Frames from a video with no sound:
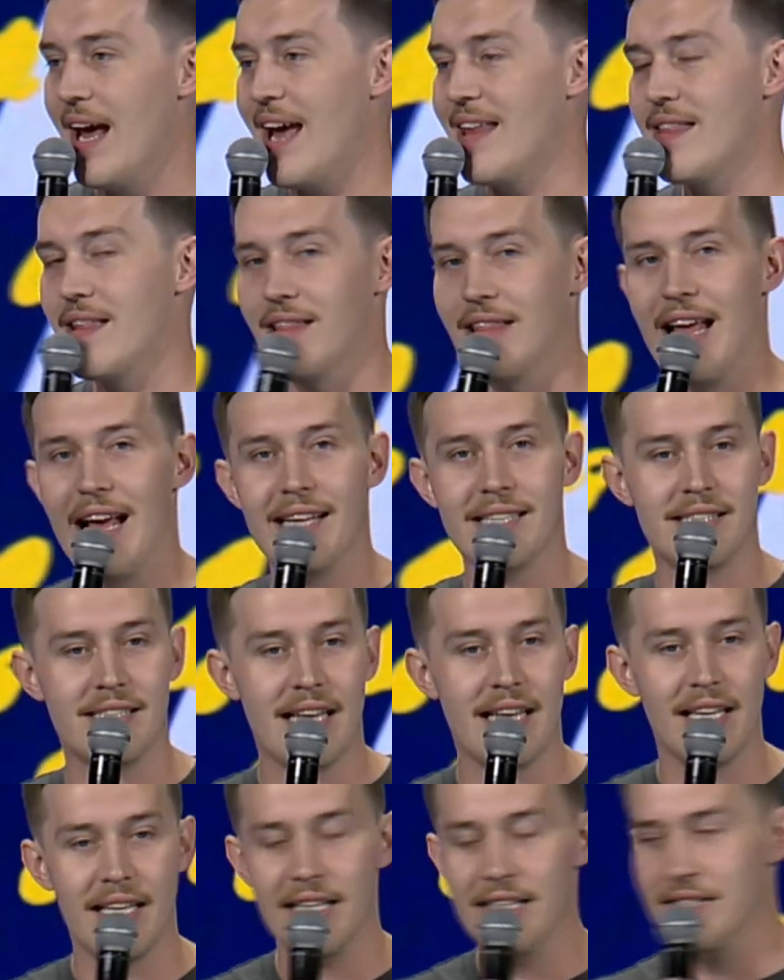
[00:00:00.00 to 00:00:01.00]
And the last
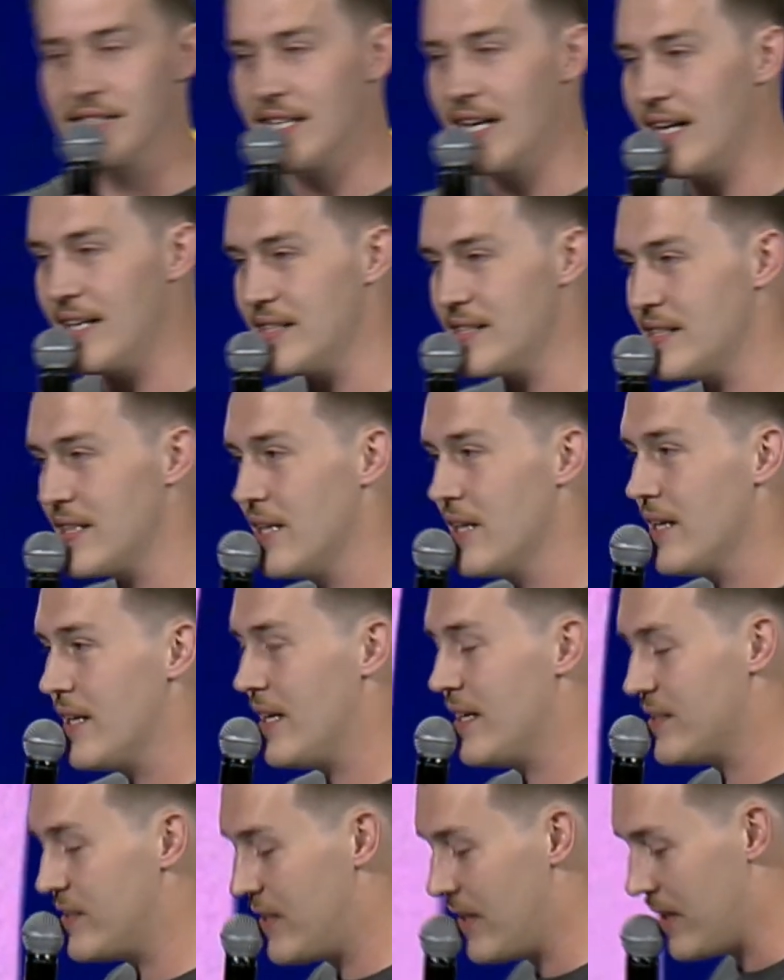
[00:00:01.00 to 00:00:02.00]
thing he says
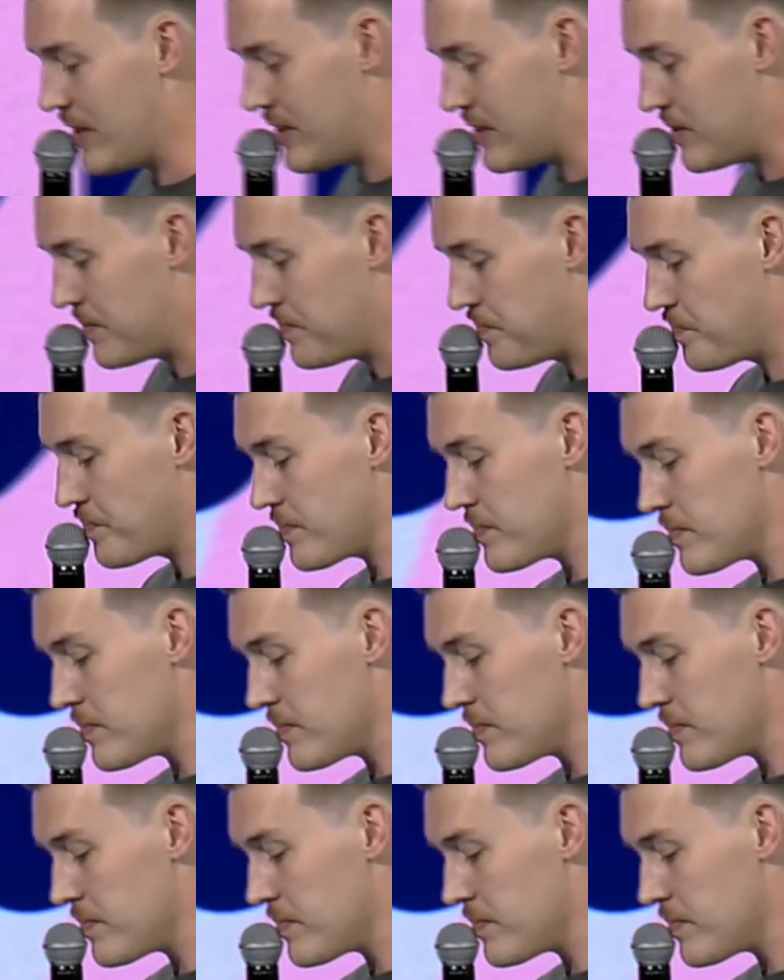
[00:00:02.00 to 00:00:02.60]
is this